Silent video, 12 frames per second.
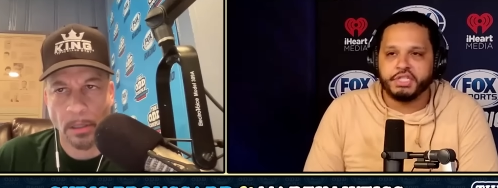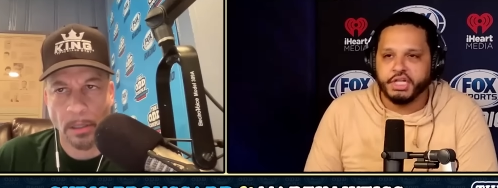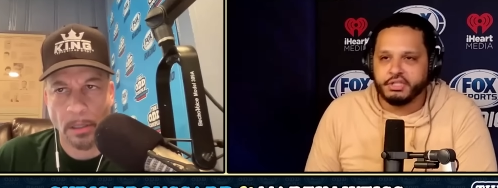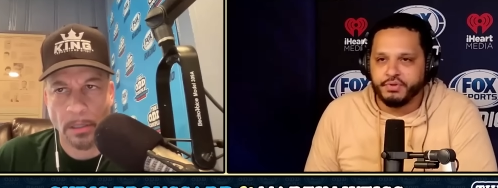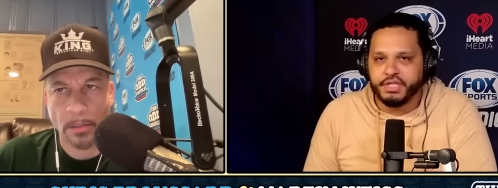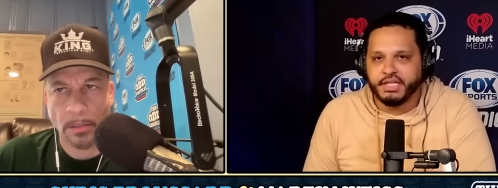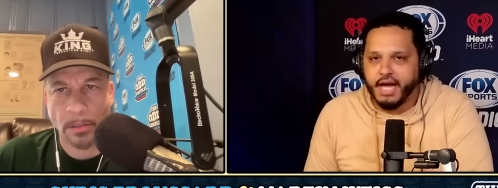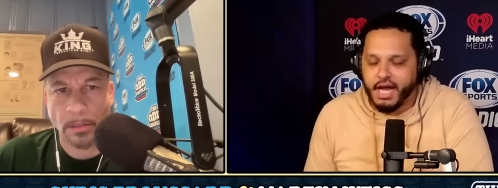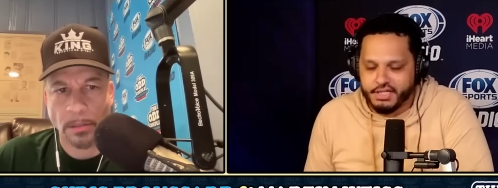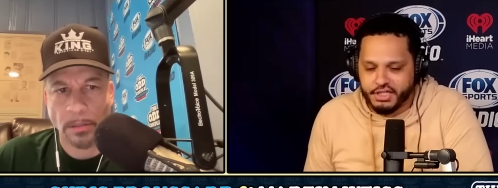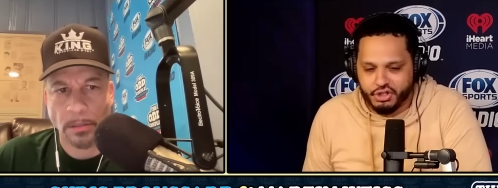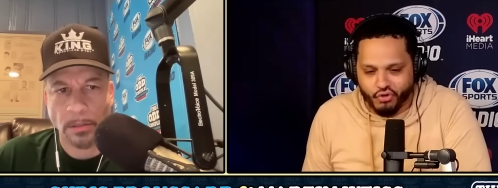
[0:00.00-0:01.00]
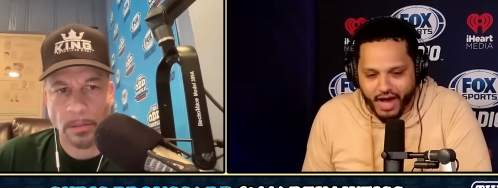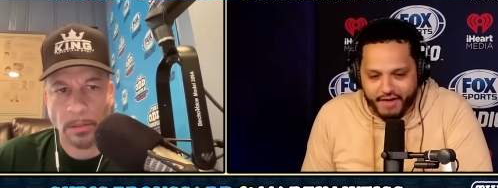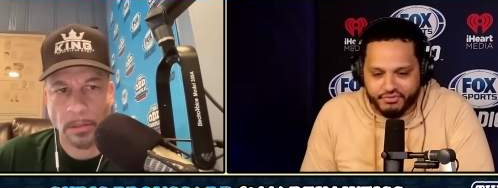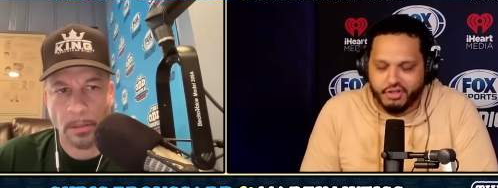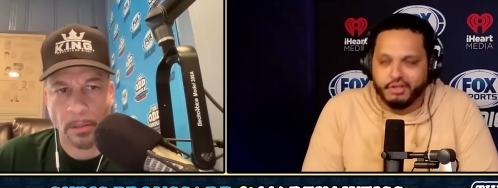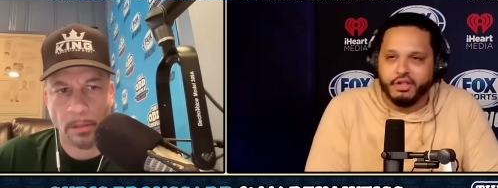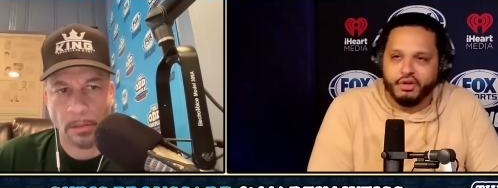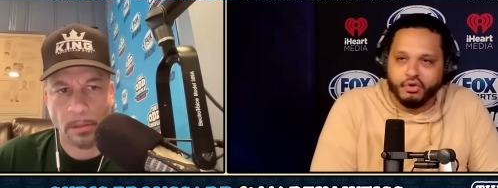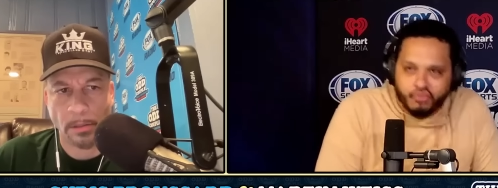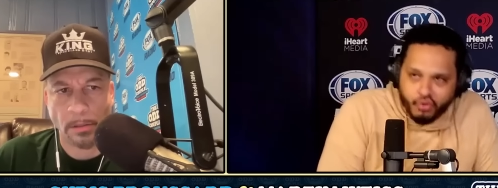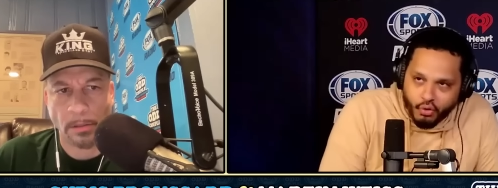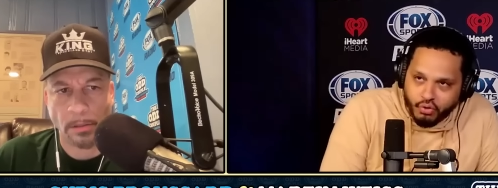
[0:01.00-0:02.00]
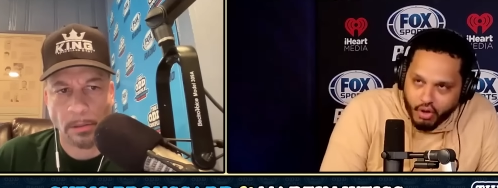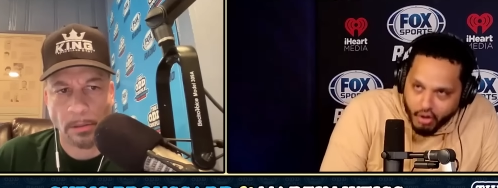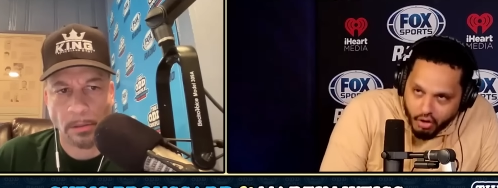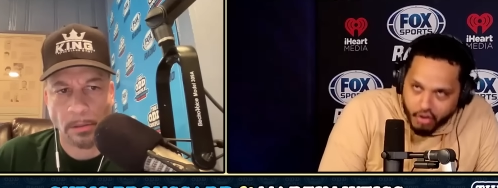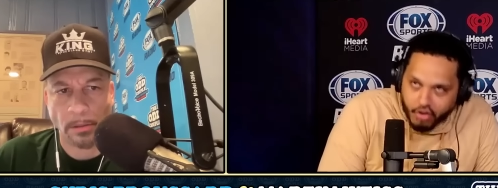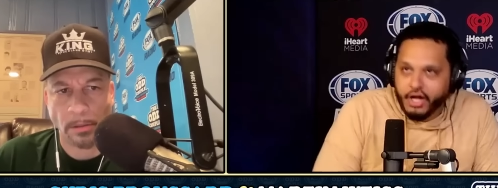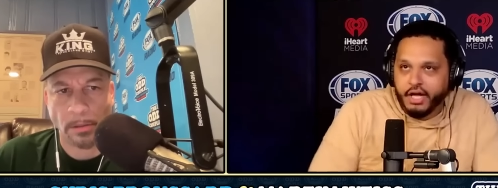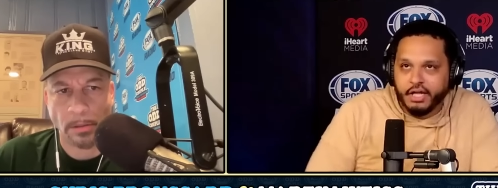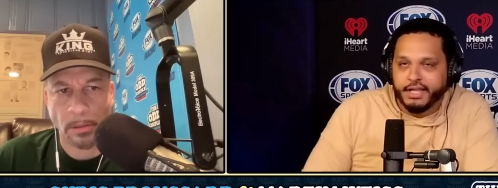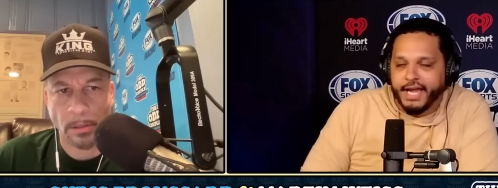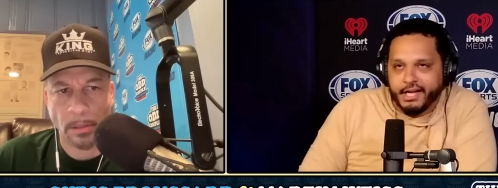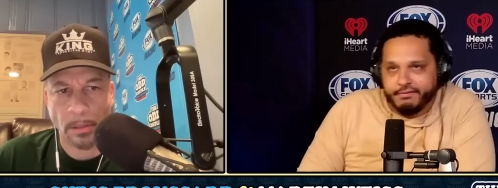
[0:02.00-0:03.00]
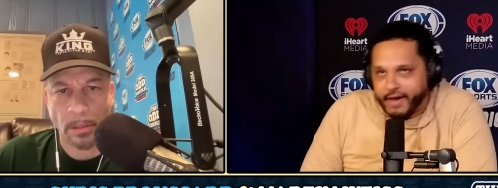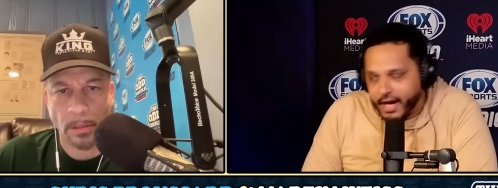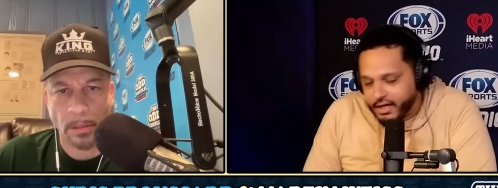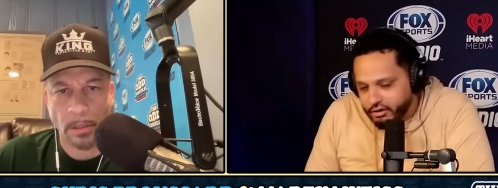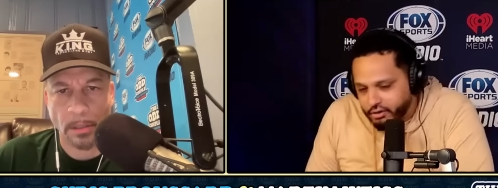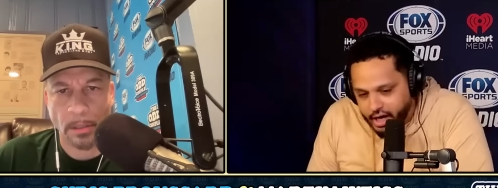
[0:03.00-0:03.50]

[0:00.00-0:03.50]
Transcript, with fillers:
Speaker 1: sticks with the guys he drafts a little too long, Leighton Van Der